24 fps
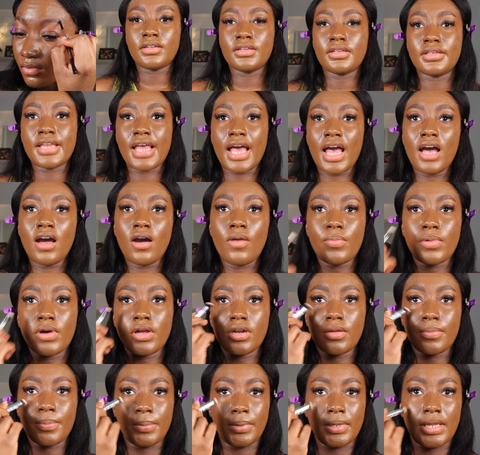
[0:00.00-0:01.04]
Now I'm
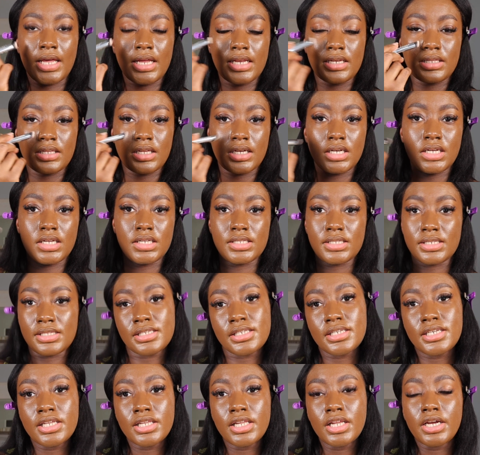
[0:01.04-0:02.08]
gonna blend the
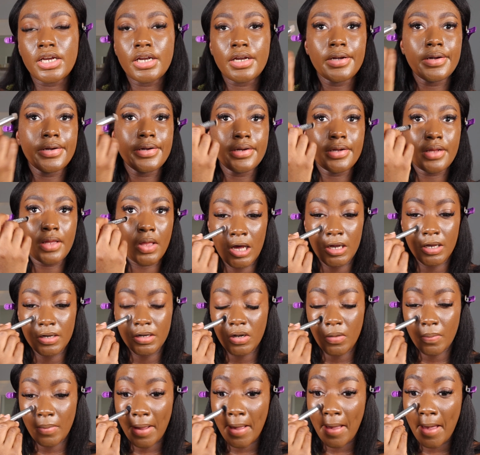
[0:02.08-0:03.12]
concealer
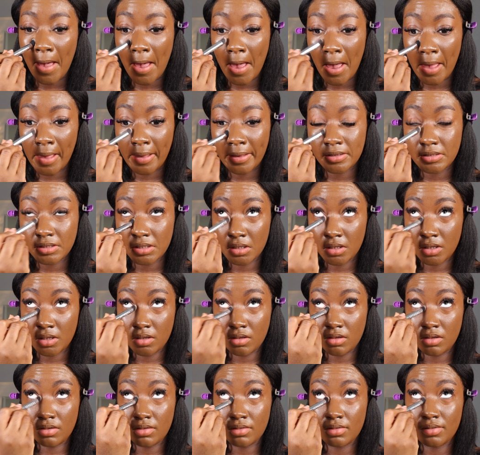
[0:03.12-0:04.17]
under my eyes.
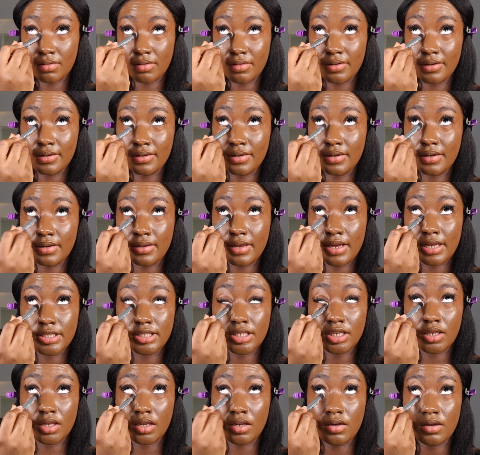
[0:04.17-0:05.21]
I like
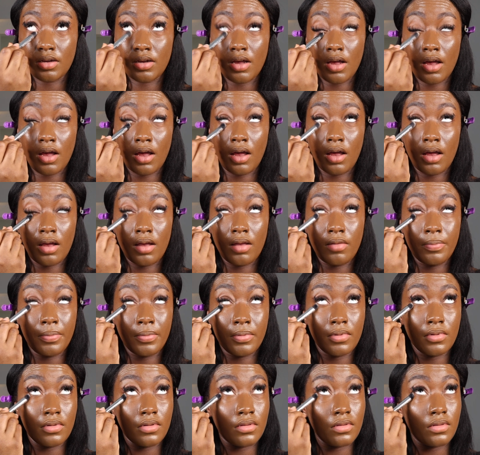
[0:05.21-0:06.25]
to look up
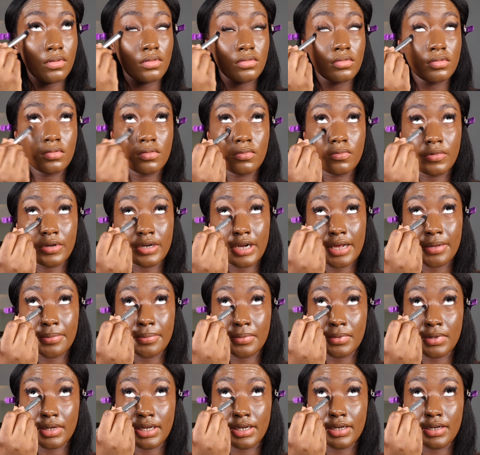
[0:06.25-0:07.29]
when I
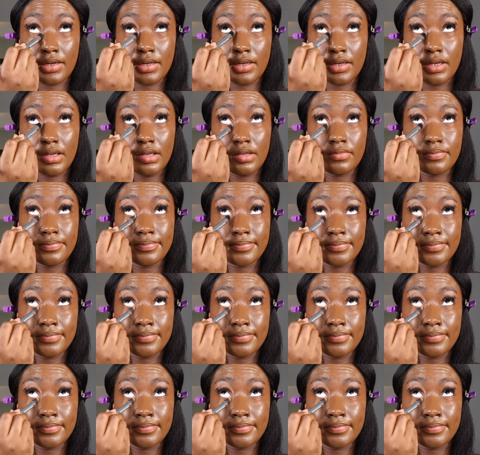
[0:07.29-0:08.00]
blend it.